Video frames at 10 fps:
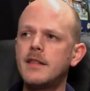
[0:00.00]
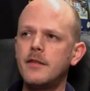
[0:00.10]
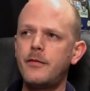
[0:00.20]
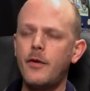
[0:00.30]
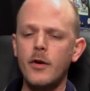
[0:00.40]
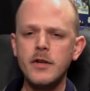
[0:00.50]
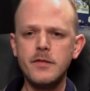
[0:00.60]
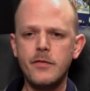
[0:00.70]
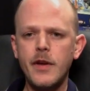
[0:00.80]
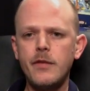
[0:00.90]
The
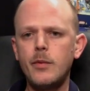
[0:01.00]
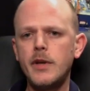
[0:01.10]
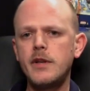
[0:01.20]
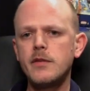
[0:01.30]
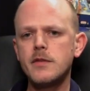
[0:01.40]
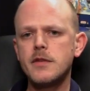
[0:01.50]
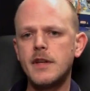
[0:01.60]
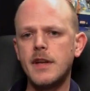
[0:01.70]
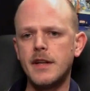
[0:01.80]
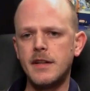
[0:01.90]
first 3 videos
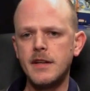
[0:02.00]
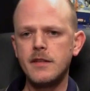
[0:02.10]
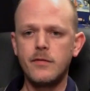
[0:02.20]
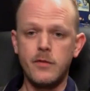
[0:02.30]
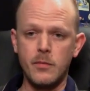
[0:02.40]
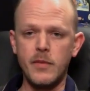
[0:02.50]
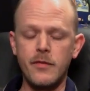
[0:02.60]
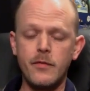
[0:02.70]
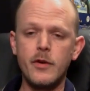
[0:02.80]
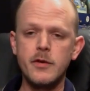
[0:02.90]
that I did for
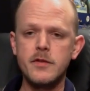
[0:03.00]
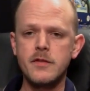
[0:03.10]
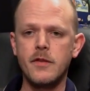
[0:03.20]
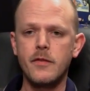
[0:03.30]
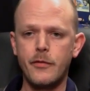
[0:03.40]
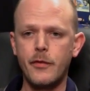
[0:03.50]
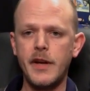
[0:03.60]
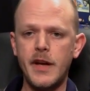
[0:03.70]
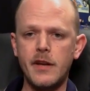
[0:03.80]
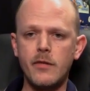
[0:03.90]
my first
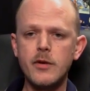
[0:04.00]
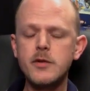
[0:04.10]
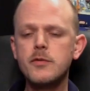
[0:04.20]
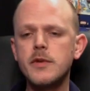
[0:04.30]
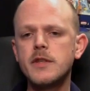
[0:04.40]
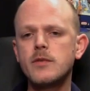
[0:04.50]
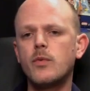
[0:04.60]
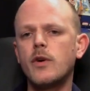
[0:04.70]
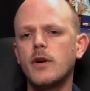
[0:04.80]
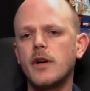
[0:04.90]
3 anniversaries
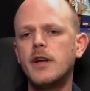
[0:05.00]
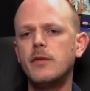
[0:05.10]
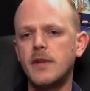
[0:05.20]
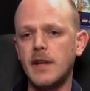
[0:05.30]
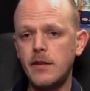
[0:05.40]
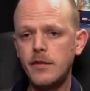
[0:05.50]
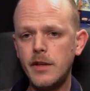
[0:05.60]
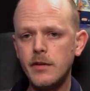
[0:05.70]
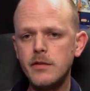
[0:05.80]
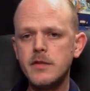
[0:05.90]
were Q&A
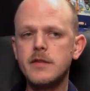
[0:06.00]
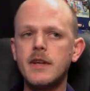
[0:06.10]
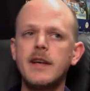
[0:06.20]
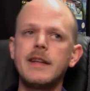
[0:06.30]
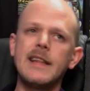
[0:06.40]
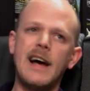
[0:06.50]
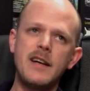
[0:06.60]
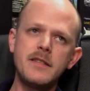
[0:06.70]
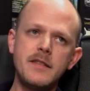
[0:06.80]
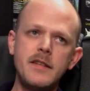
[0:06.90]
videos. Then
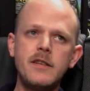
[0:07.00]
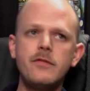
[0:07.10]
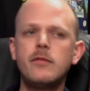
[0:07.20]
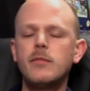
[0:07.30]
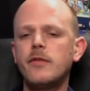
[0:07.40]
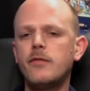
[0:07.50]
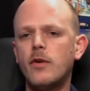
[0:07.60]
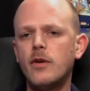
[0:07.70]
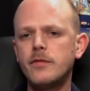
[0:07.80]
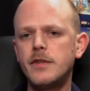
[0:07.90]
last year, for my
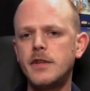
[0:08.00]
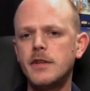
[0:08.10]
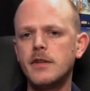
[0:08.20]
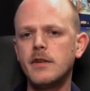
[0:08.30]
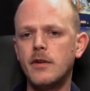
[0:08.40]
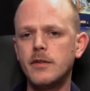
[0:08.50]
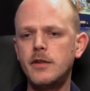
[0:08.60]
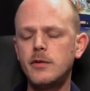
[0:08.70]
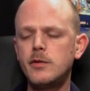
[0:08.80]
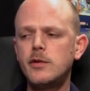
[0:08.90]
4th year
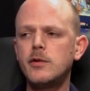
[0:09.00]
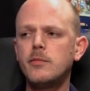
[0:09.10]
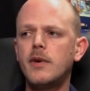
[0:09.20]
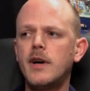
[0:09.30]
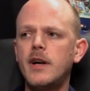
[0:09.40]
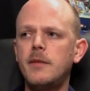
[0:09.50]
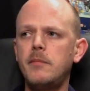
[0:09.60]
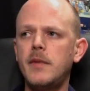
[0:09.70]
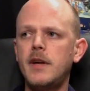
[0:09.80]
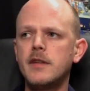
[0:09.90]
on YouTube, I
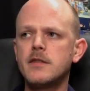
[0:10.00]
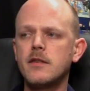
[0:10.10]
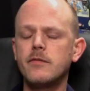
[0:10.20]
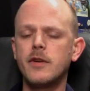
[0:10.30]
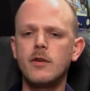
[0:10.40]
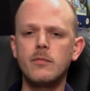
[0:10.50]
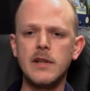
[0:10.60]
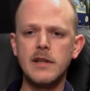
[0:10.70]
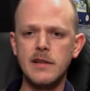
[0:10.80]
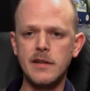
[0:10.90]
made something
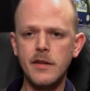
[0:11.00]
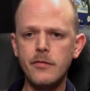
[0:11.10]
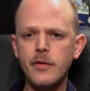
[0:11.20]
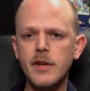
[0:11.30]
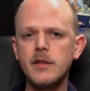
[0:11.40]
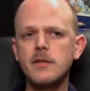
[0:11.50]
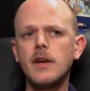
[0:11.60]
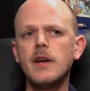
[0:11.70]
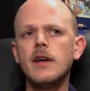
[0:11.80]
completely different.